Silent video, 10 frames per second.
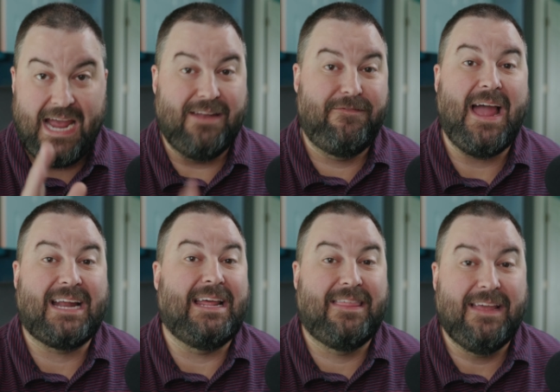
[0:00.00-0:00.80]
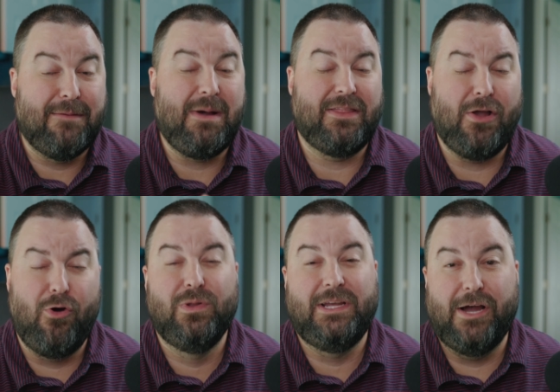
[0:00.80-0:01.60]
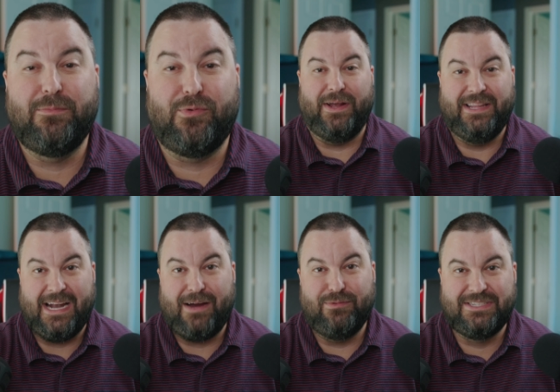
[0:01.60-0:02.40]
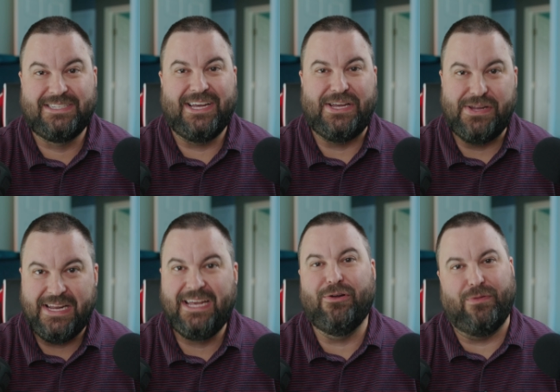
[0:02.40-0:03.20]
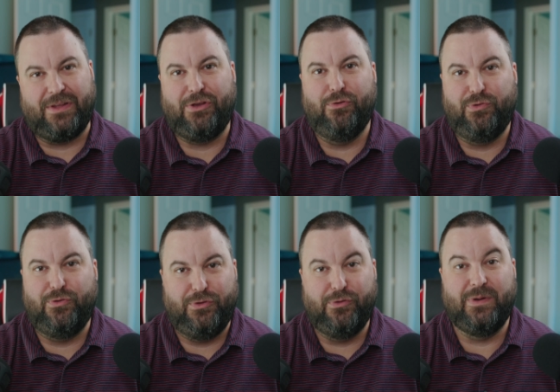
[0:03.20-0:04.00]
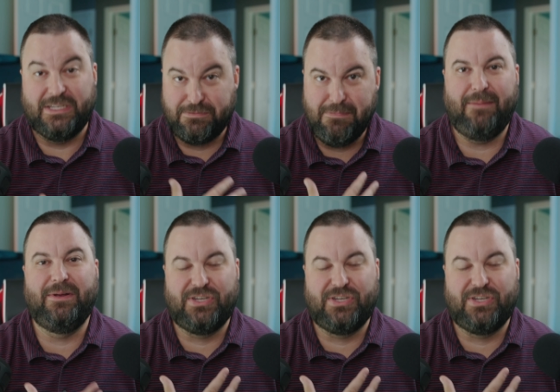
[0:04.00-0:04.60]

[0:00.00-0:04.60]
In fact, I think about the only upgrade that I would say you need on the Q2U is maybe